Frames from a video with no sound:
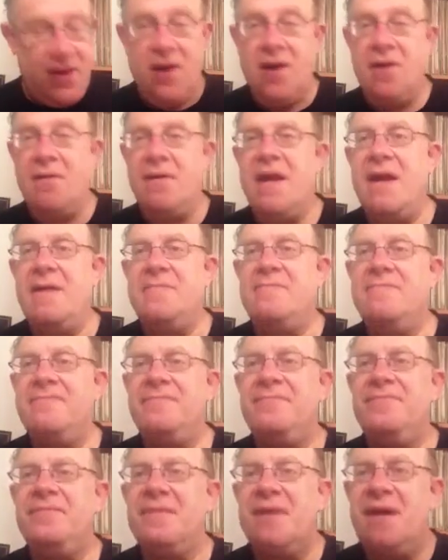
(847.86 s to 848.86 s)
Okay,
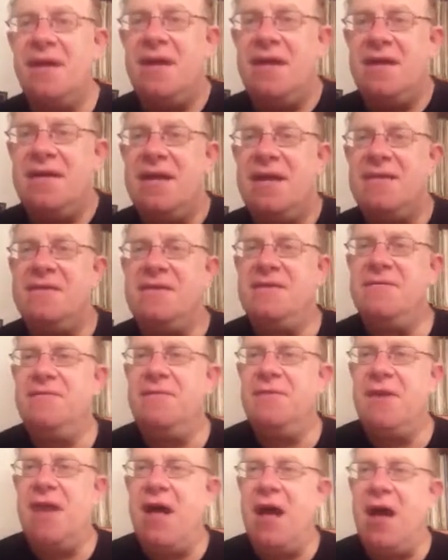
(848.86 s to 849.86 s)
that's it
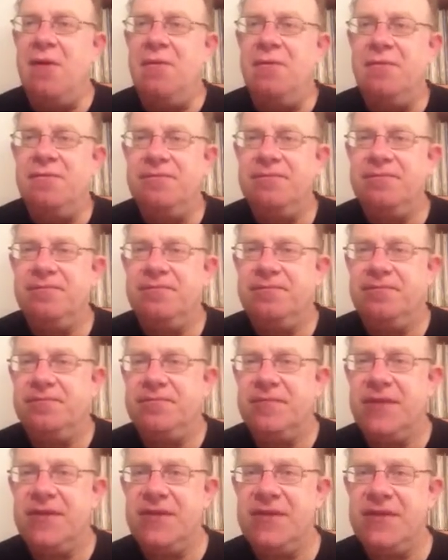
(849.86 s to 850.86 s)
for now.
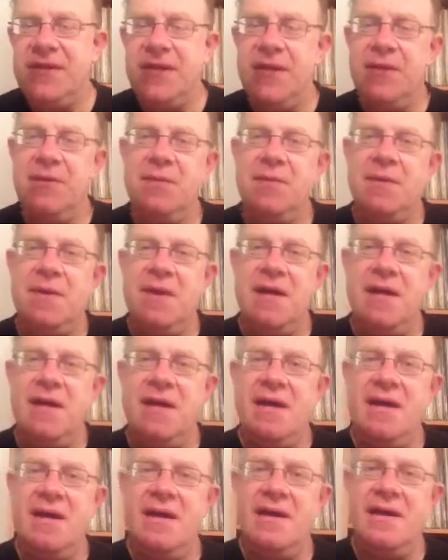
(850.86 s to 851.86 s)
See you
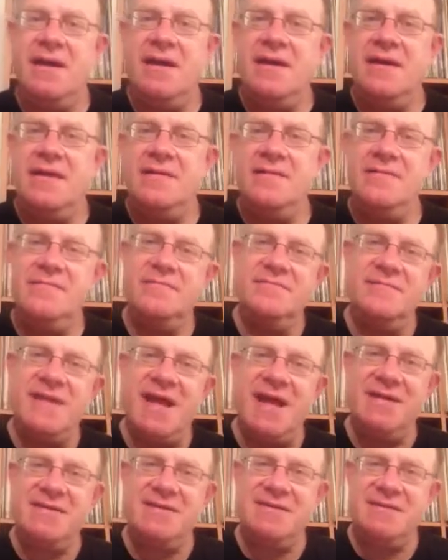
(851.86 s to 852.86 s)

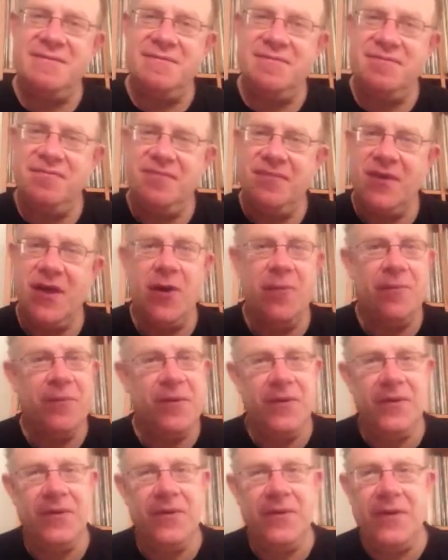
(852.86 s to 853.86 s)
next. Hope
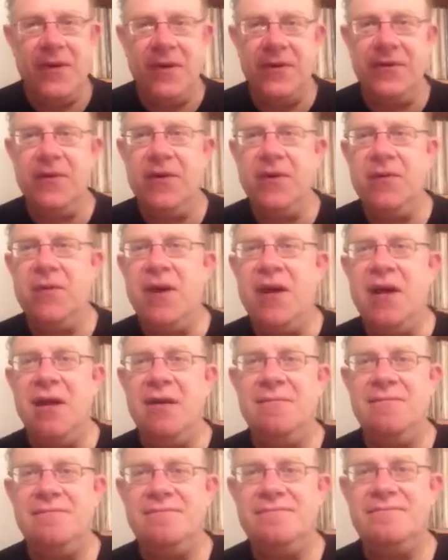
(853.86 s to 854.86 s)
you all doing well.
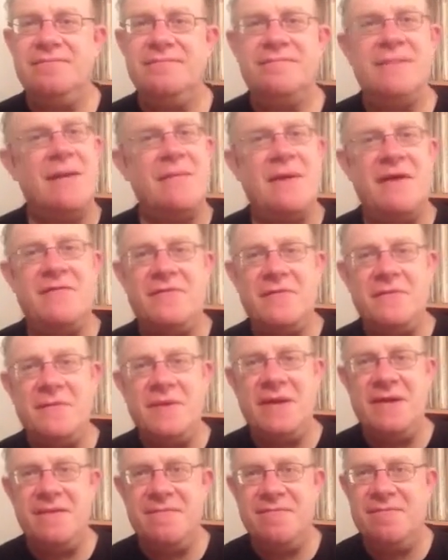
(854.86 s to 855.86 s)
Bye bye for
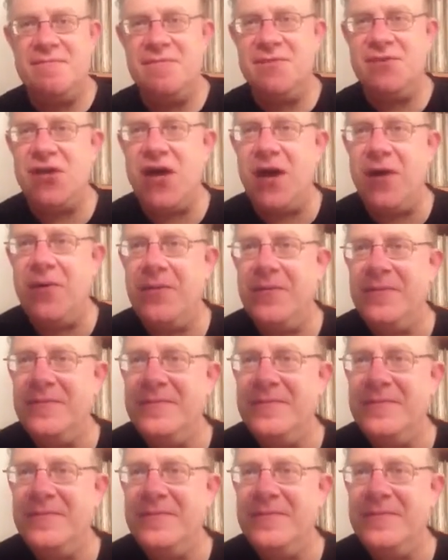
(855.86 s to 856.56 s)
me. Ciao.